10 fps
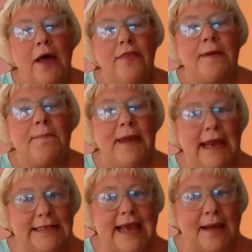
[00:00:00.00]
the
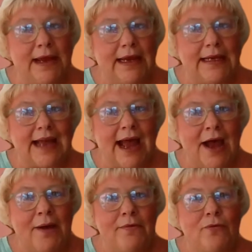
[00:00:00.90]
pandemic
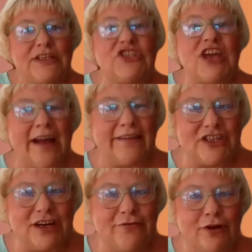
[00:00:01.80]
was
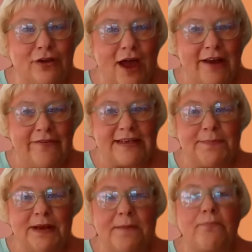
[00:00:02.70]
challenging for a lot of us,
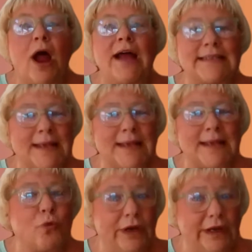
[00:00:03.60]
but it brought some
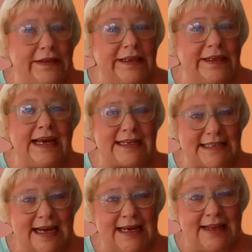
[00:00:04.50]
really
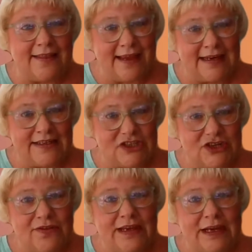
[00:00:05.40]
exciting things
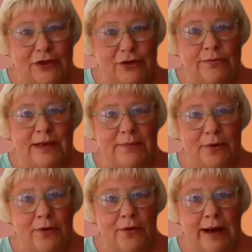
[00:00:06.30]
to the Include Me
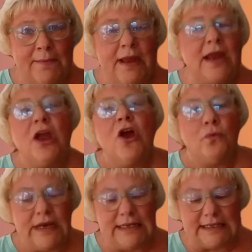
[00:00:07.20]
program.
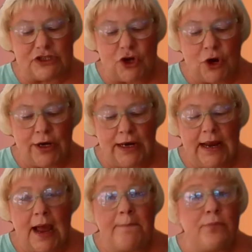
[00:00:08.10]
We started
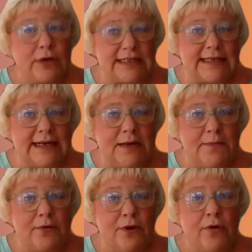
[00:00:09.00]
a book study
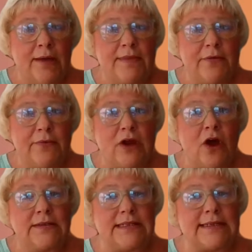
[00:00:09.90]
program that we
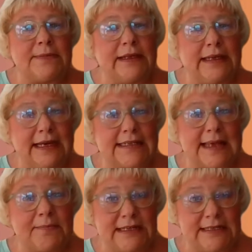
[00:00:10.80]
call Disability
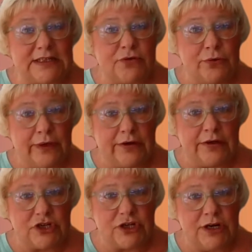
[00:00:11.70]
Acceptance Through
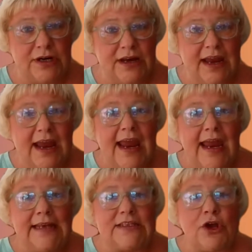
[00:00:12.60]
Literature.
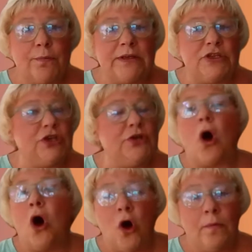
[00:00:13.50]
It's open to
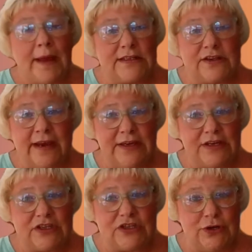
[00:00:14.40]
all
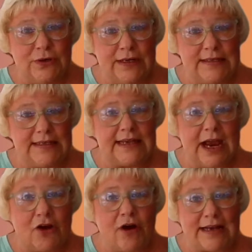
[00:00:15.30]
Pennsylvania students
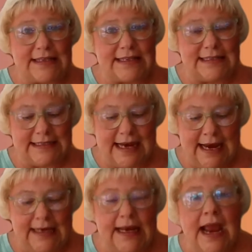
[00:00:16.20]
across the
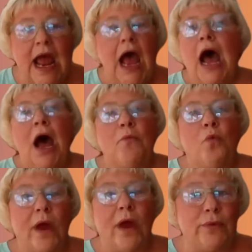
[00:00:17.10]
state.
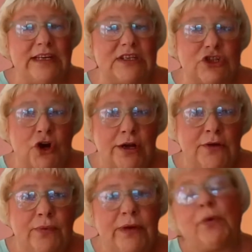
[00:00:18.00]
When we
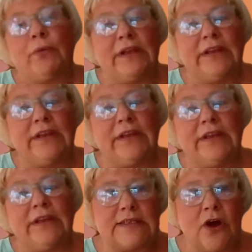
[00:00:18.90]
started, we were really
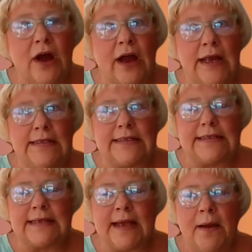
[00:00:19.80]
focused on
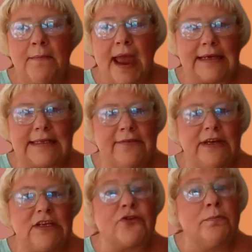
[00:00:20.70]
some
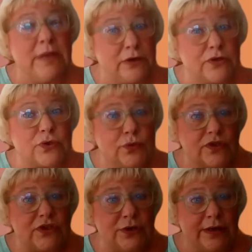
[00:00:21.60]
activities for middle school
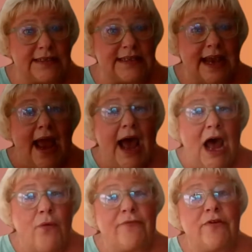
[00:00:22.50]
students.
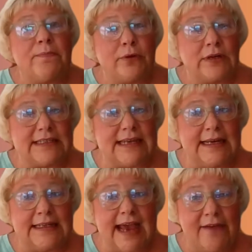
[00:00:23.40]
However, the book
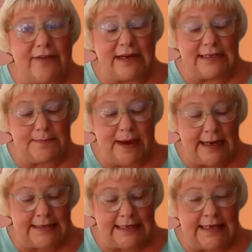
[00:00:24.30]
studies have
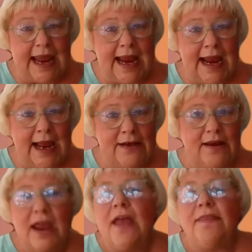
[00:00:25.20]
expanded and
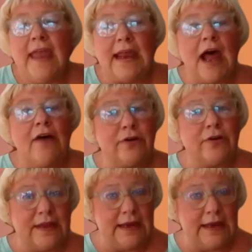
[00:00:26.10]
they cover